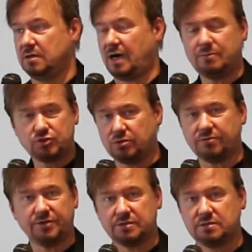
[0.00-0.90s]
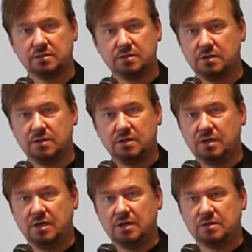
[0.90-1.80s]
I'm sure of it.
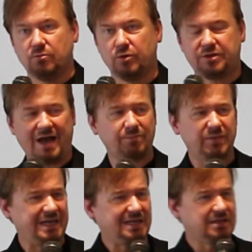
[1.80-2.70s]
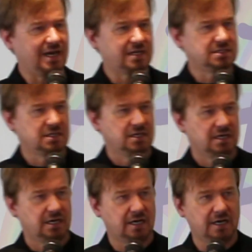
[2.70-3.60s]
Would that mean that
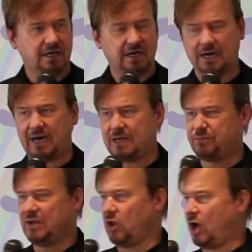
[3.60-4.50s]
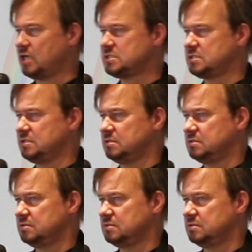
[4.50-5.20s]
I'd be lost?